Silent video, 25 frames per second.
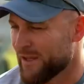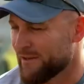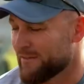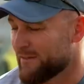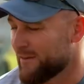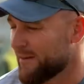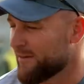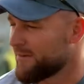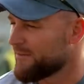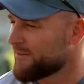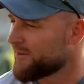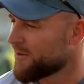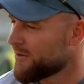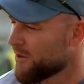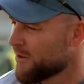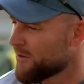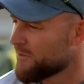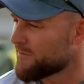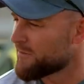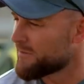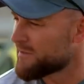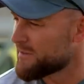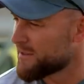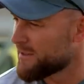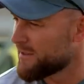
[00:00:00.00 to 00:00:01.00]
tested
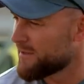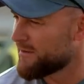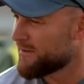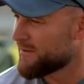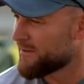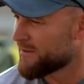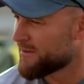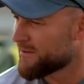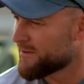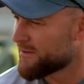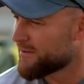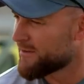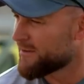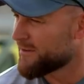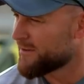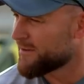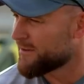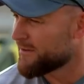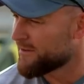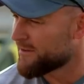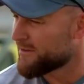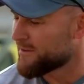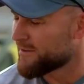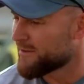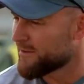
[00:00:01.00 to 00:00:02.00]
overseas and
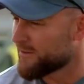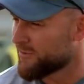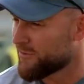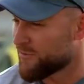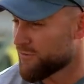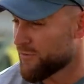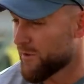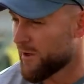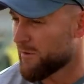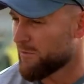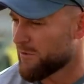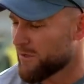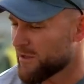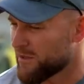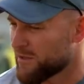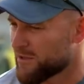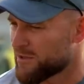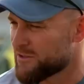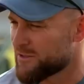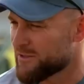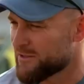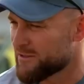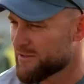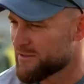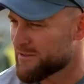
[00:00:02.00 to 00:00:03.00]
in extreme
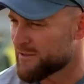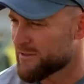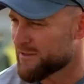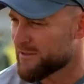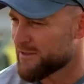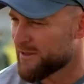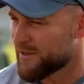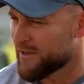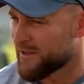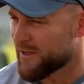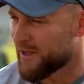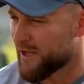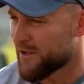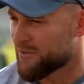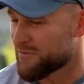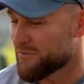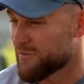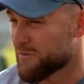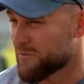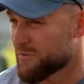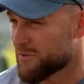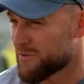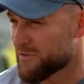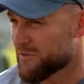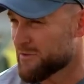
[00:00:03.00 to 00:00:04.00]
conditions and in a
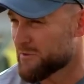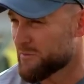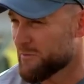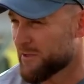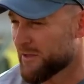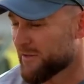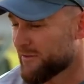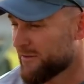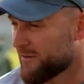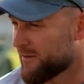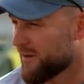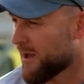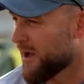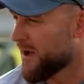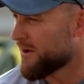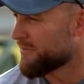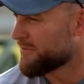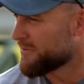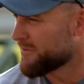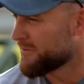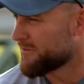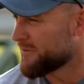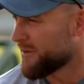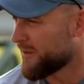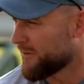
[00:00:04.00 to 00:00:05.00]
country which has been
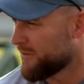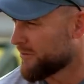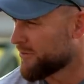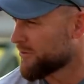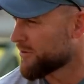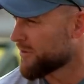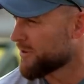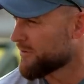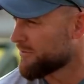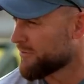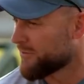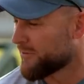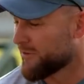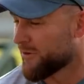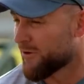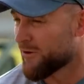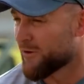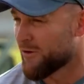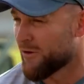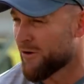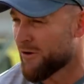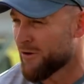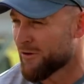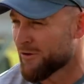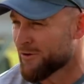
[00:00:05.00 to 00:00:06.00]
starved of test cricket for so
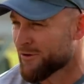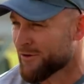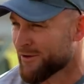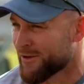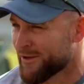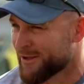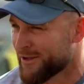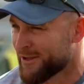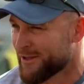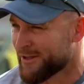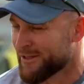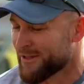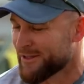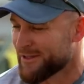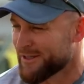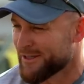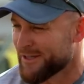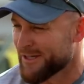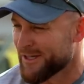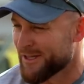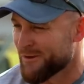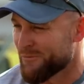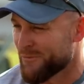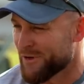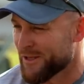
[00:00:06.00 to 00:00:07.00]
long,
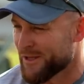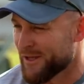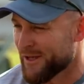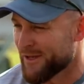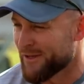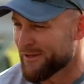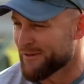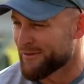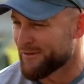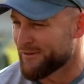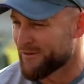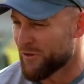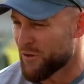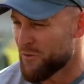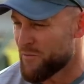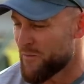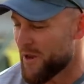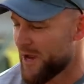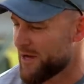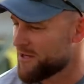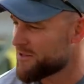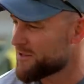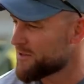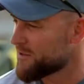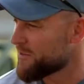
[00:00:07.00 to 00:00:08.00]
when they're so
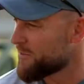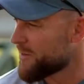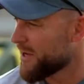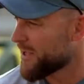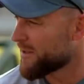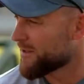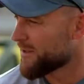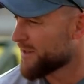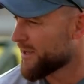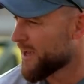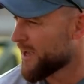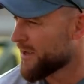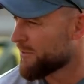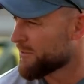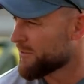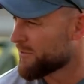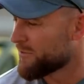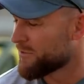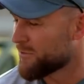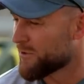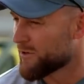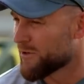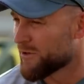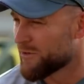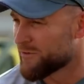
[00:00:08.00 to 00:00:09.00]
passionate about the game
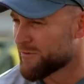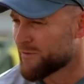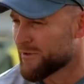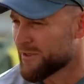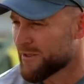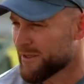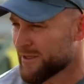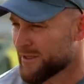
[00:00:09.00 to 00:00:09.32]
as well,